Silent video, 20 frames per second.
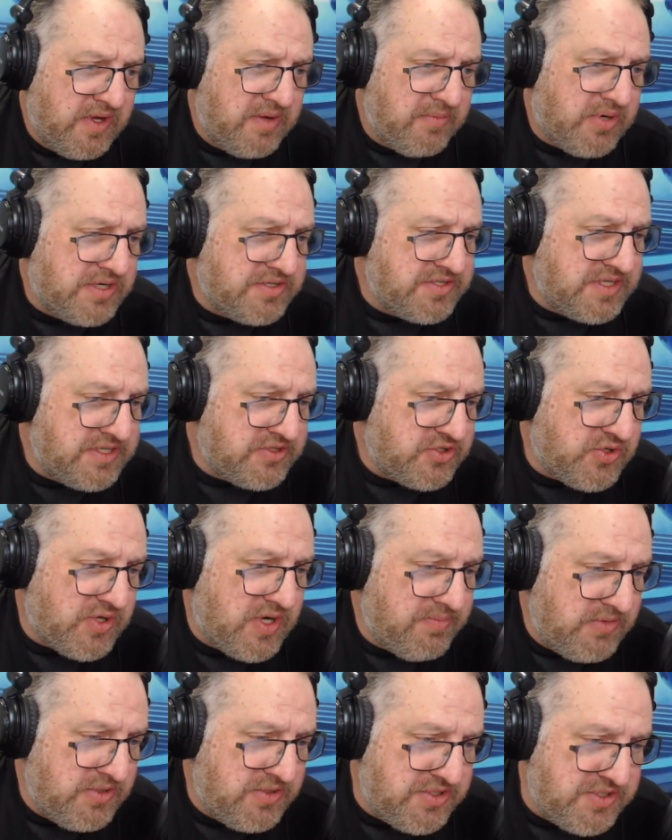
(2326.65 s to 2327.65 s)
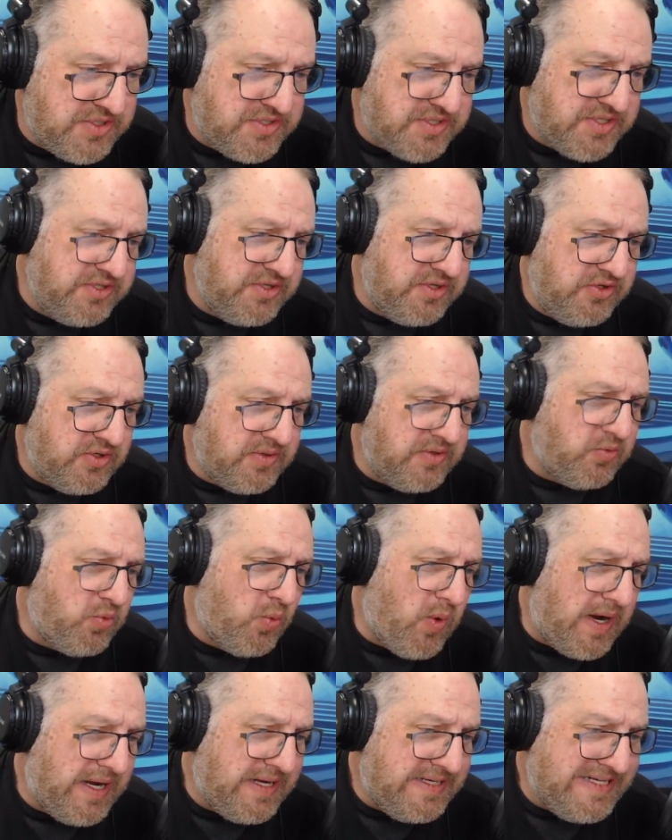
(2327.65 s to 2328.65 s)
President Trump uses a
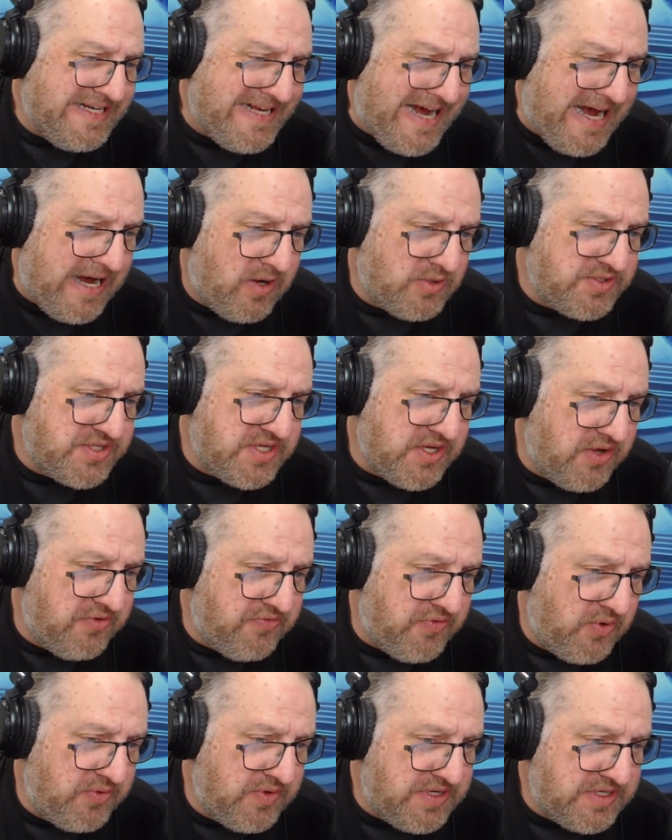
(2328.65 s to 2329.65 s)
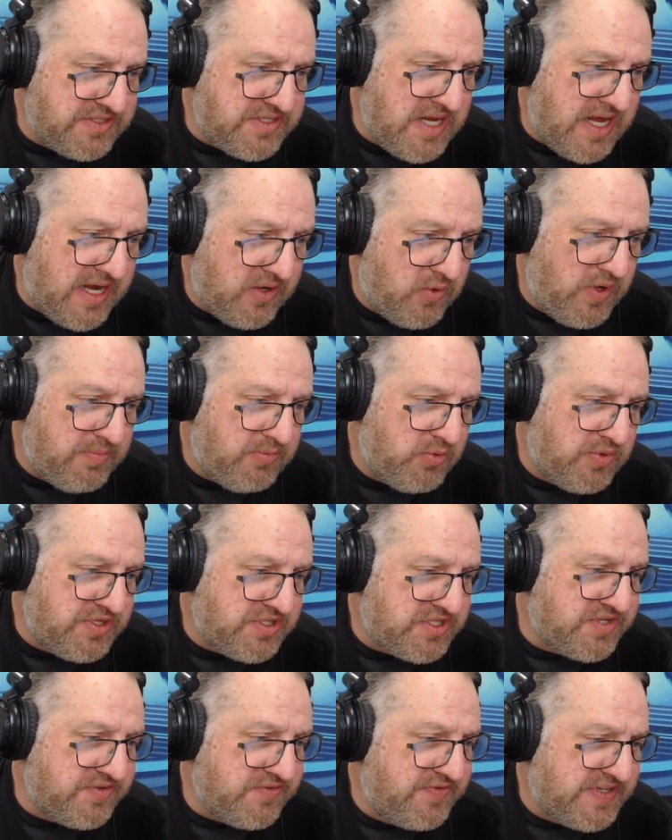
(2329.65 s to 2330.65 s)
White House cell phone that is not equipped with the
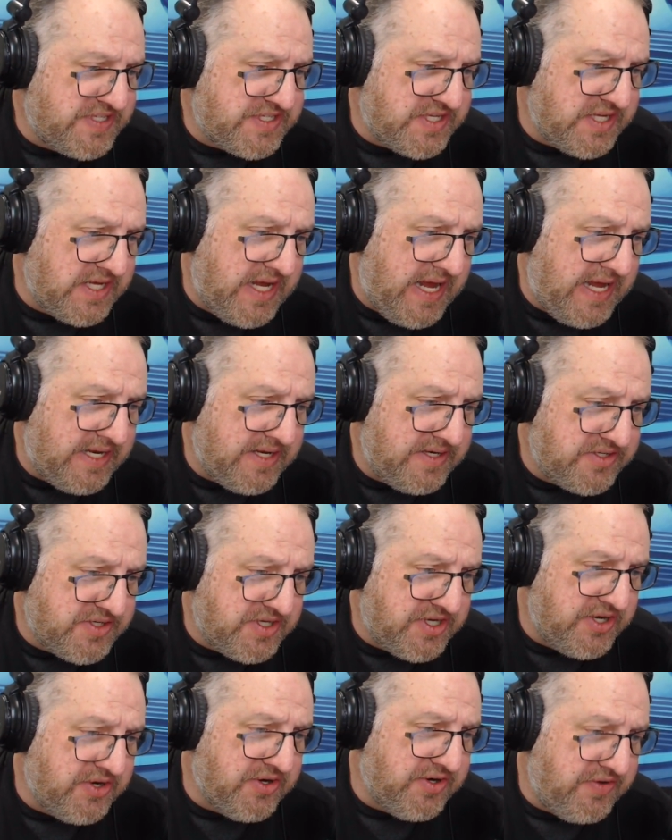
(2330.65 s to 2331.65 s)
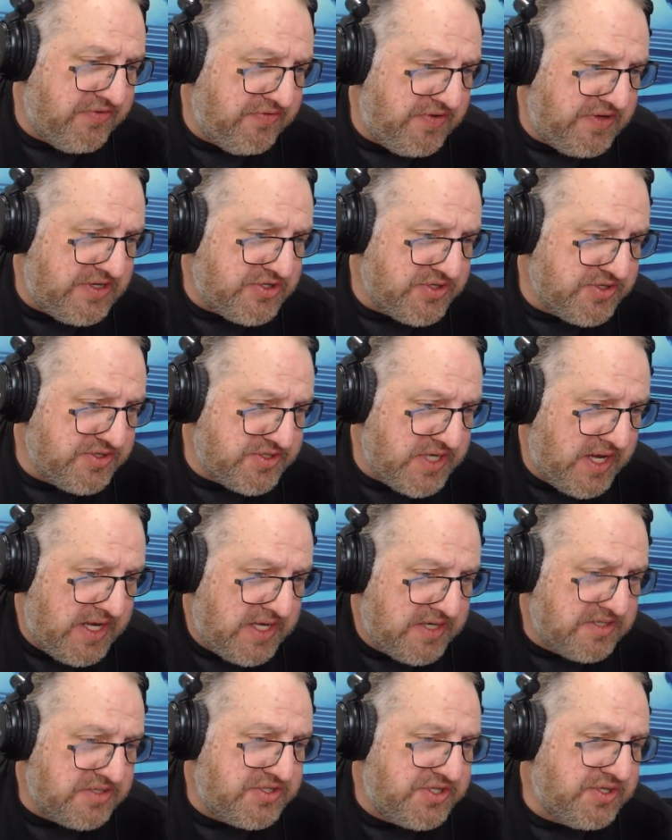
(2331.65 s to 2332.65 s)
sophisticated security features
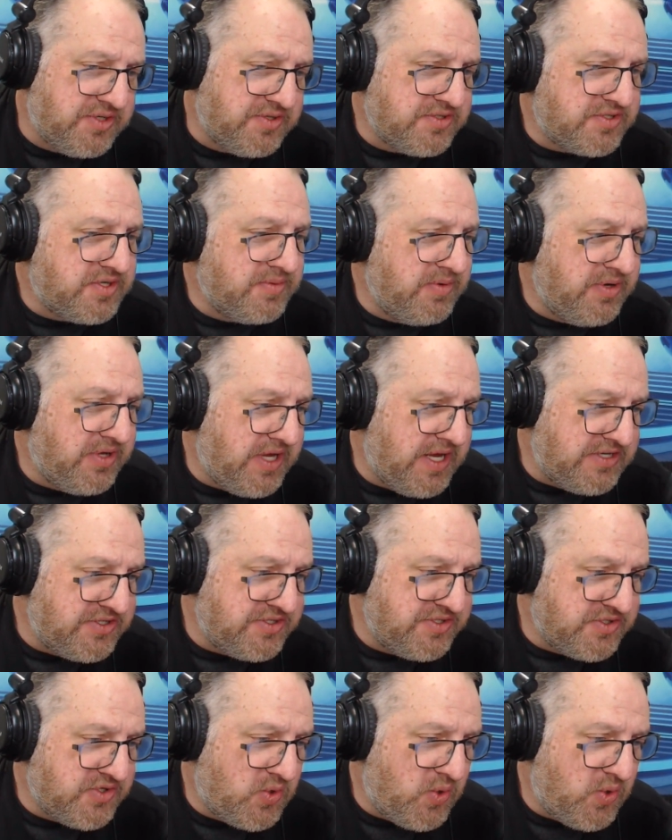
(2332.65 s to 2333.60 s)
to shield his communications,